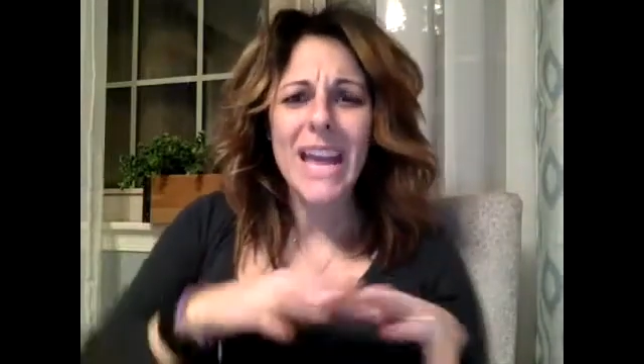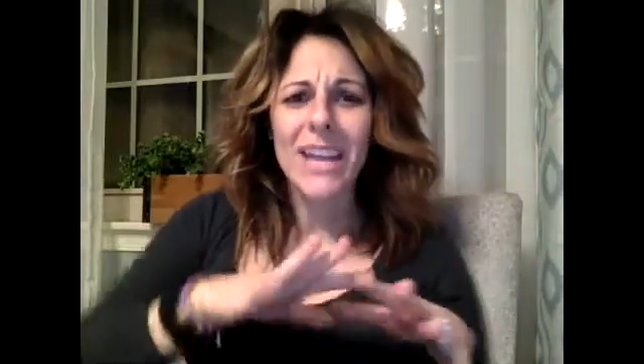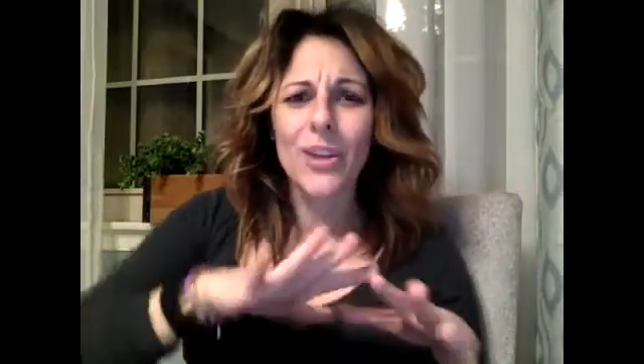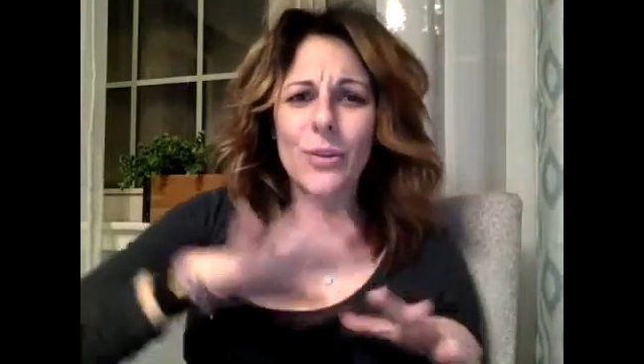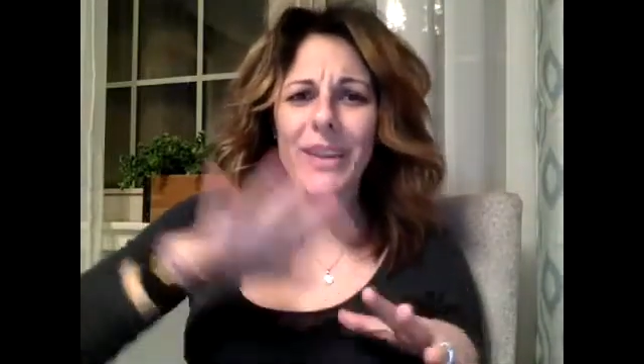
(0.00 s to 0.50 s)

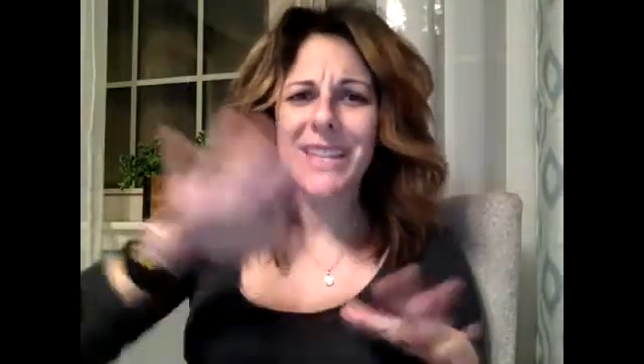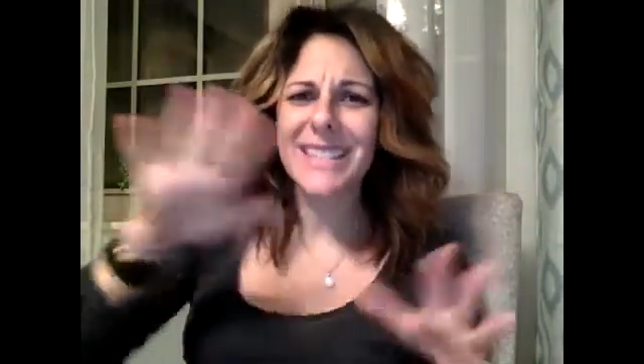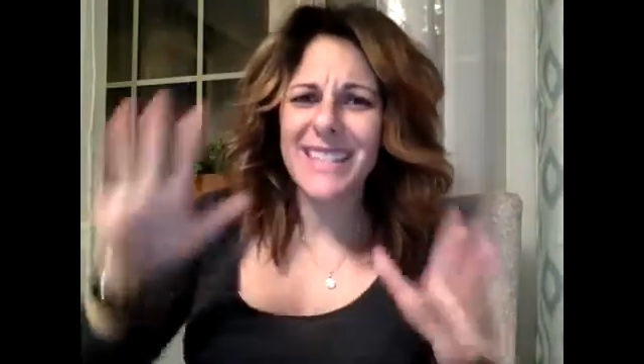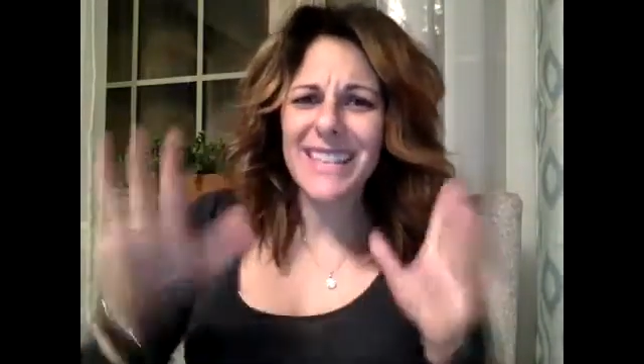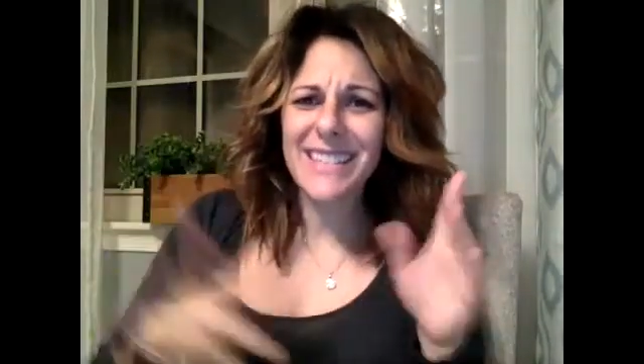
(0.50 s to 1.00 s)
you know,
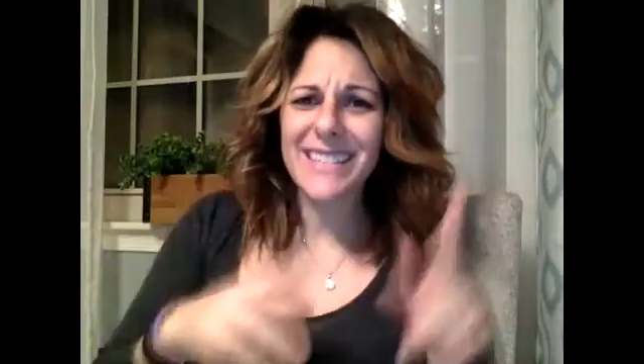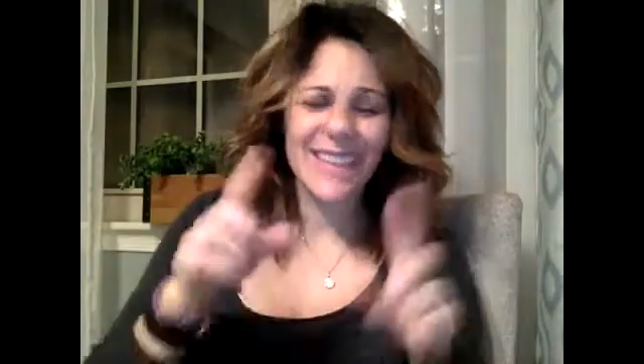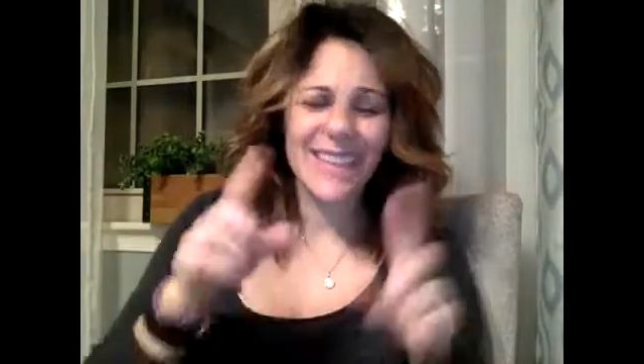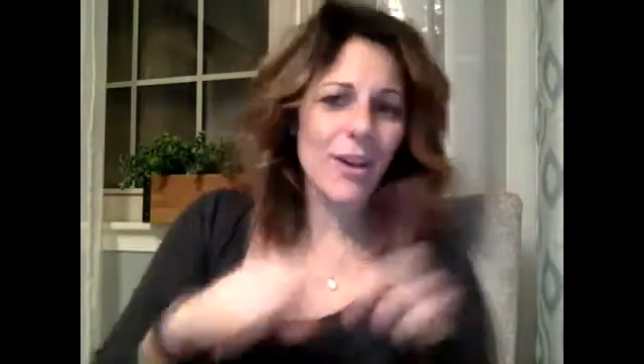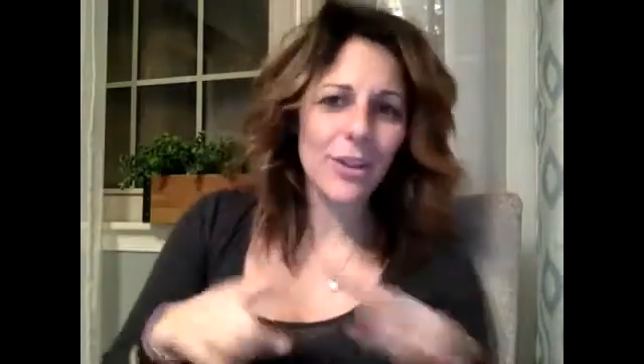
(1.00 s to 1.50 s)
this
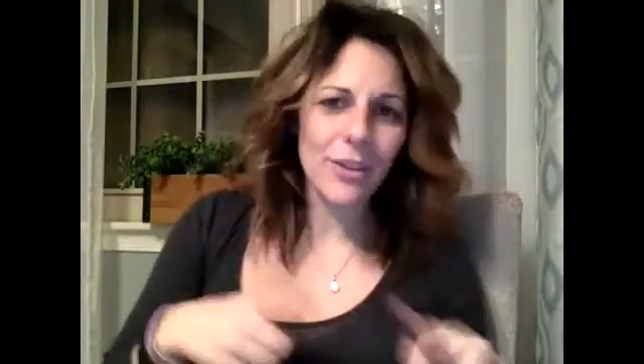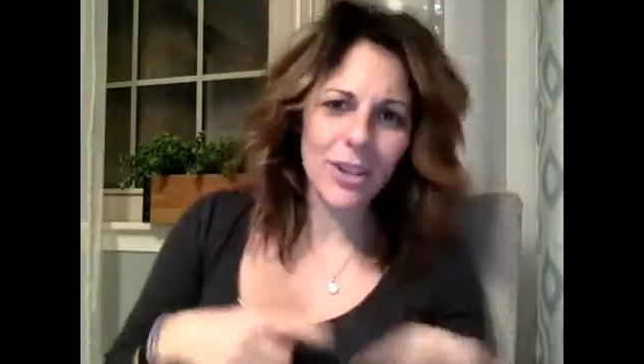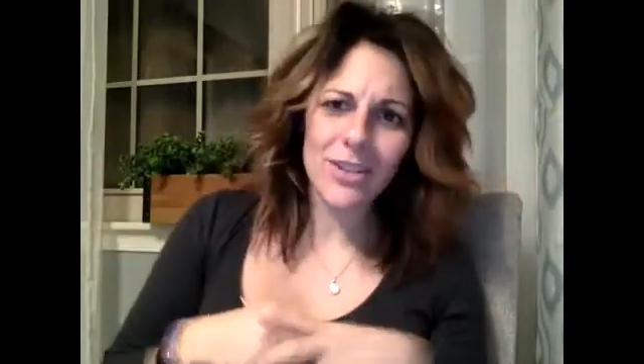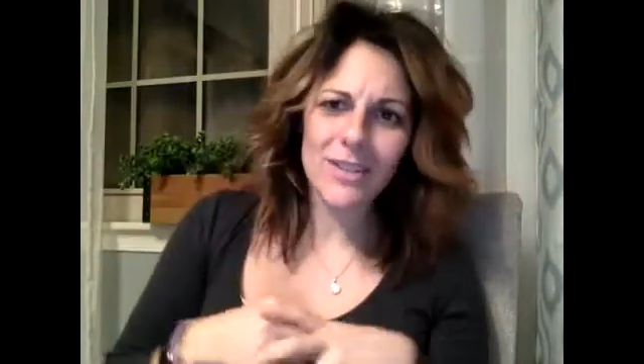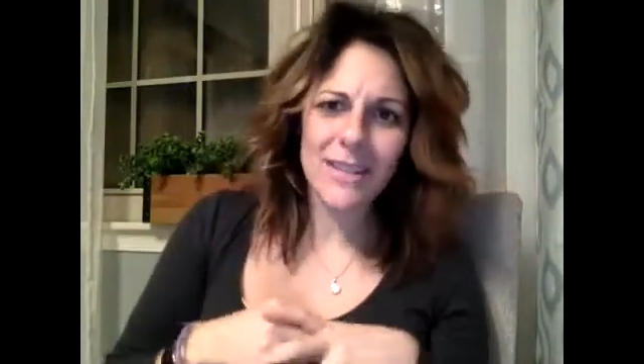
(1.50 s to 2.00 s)

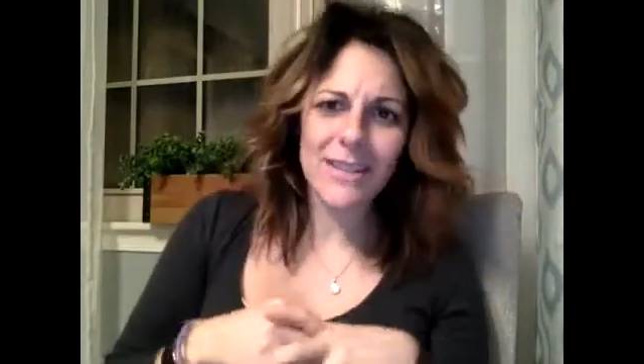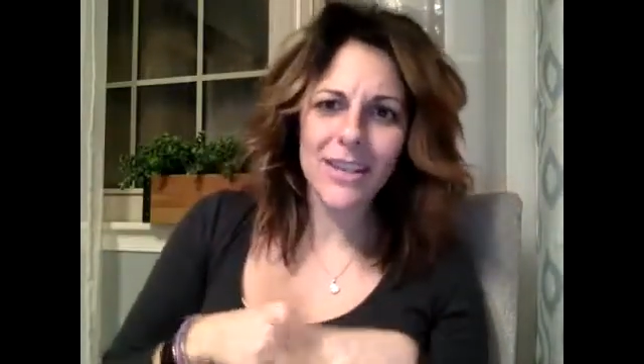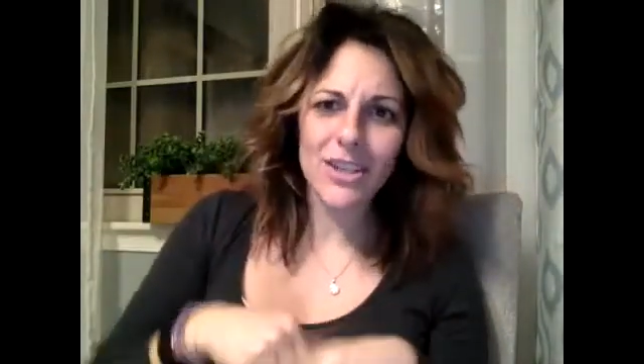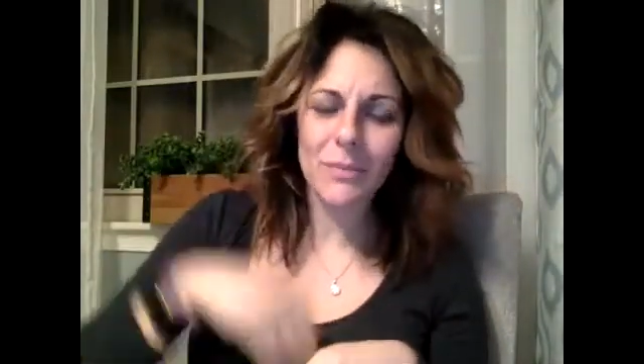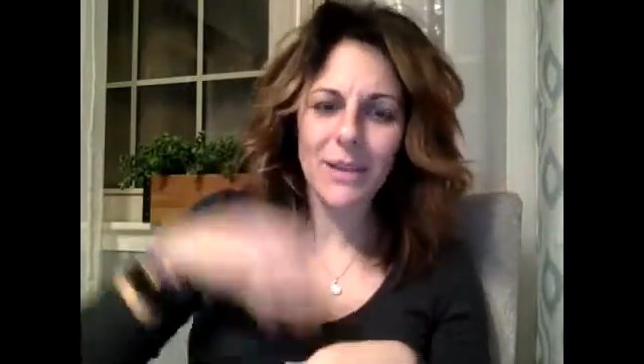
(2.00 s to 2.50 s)
calculation says I
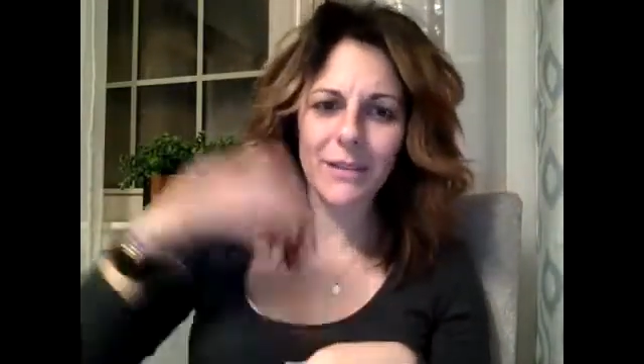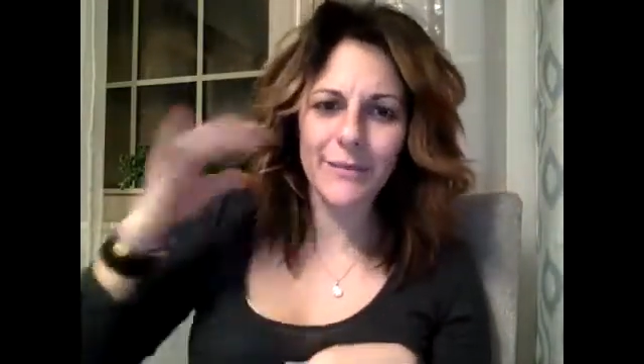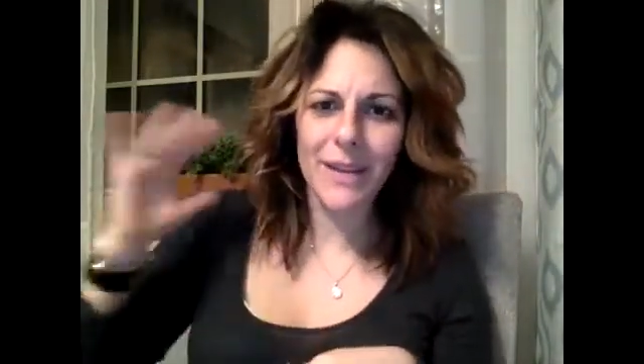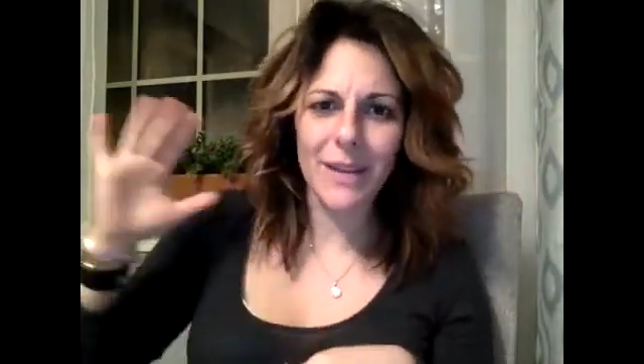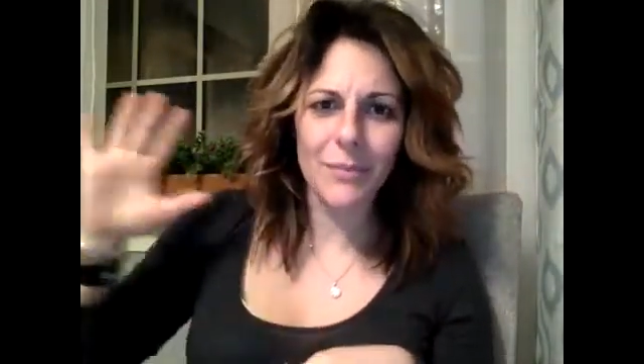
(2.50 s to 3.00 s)
should be
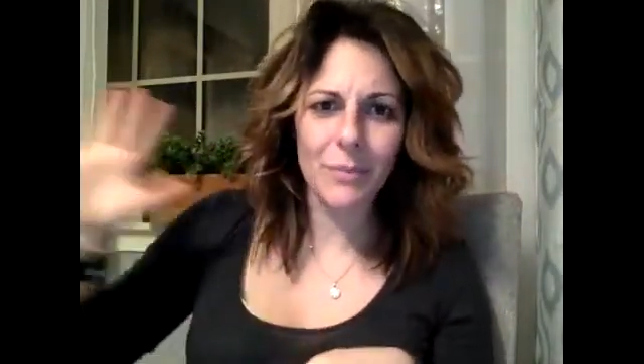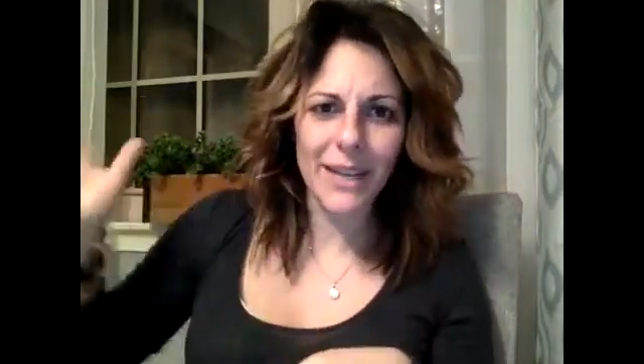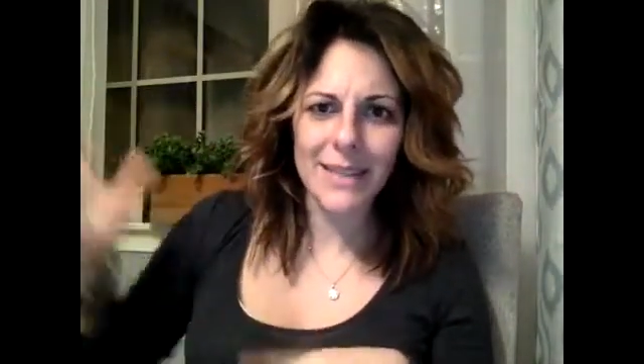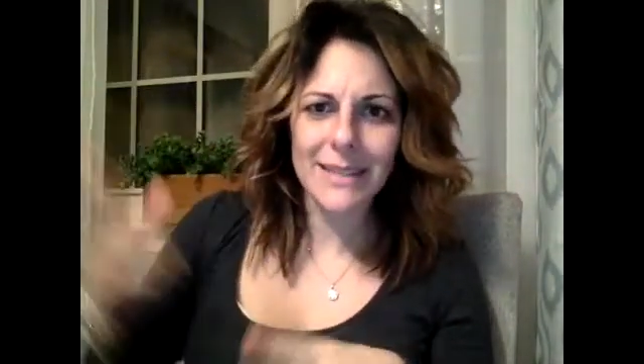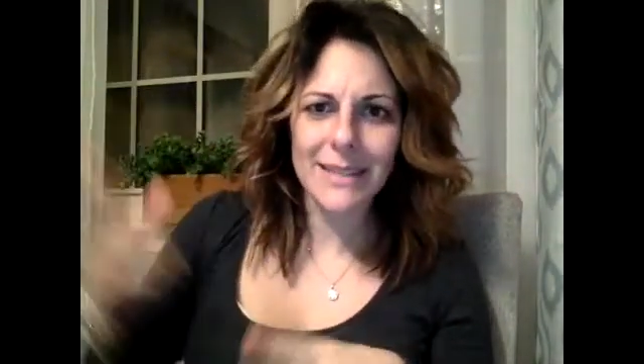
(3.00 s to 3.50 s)
in
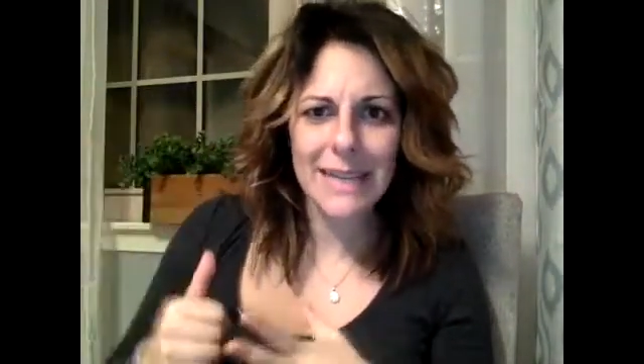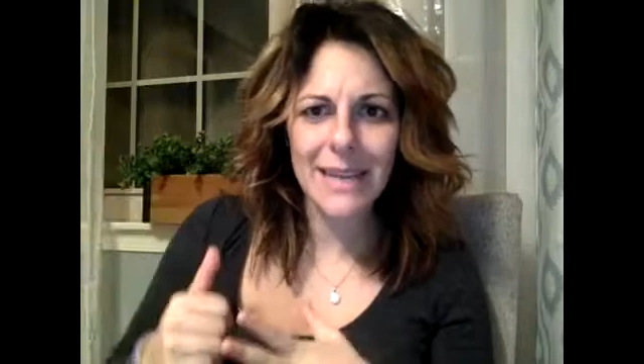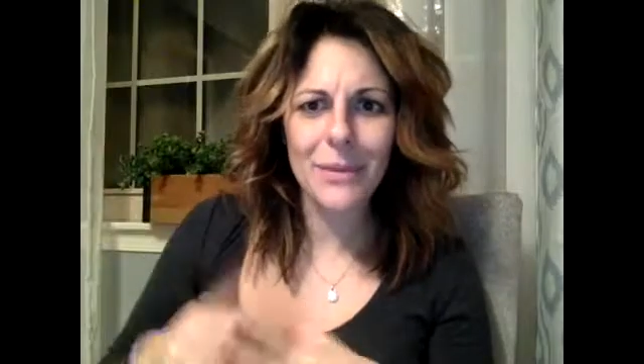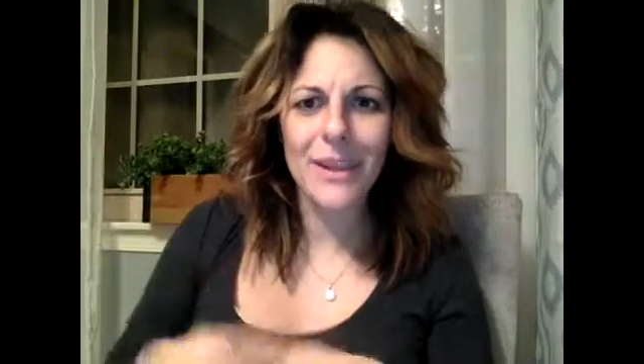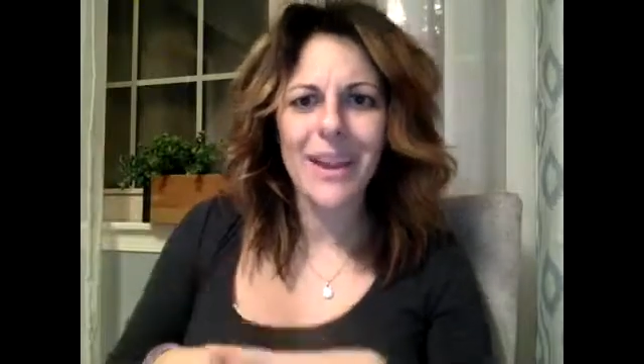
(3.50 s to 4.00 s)
plan
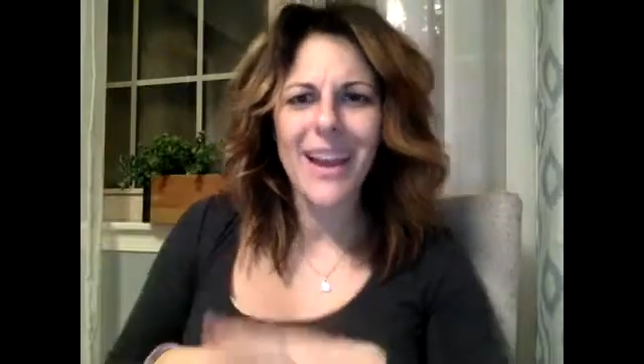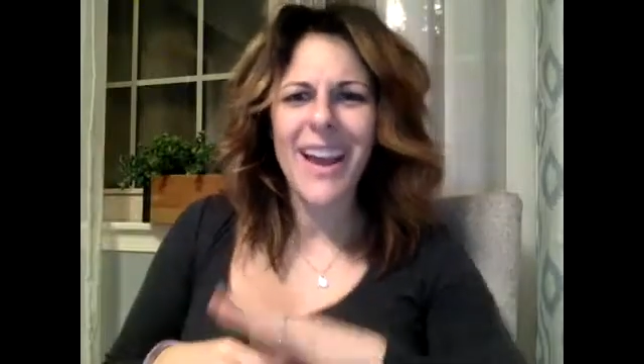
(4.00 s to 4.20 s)
C, but